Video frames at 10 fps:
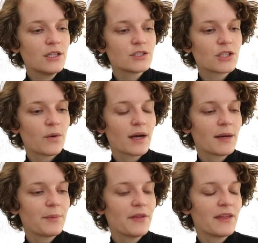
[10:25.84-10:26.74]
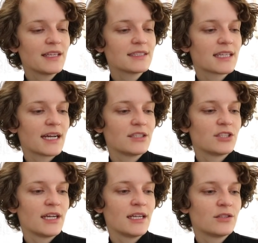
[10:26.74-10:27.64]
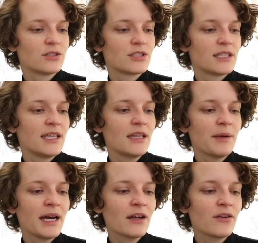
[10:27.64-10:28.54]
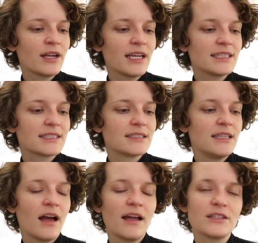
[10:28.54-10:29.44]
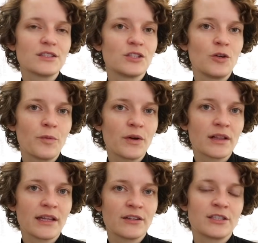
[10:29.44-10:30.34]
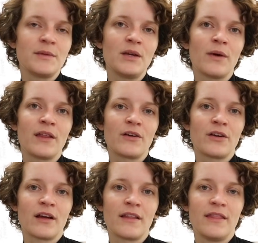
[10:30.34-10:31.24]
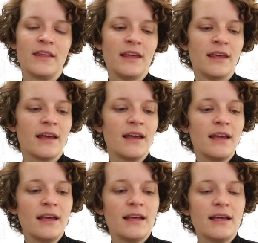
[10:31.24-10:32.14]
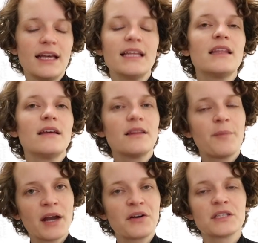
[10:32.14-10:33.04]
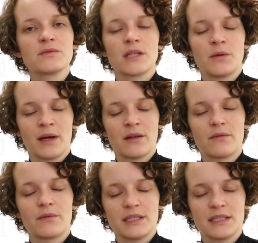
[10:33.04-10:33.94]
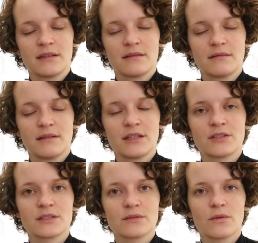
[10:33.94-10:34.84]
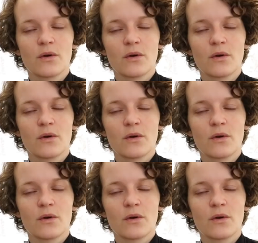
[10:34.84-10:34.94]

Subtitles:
So a couple things that I changed in the pattern. It's not super clear to me whether or not the pattern is really well written. There's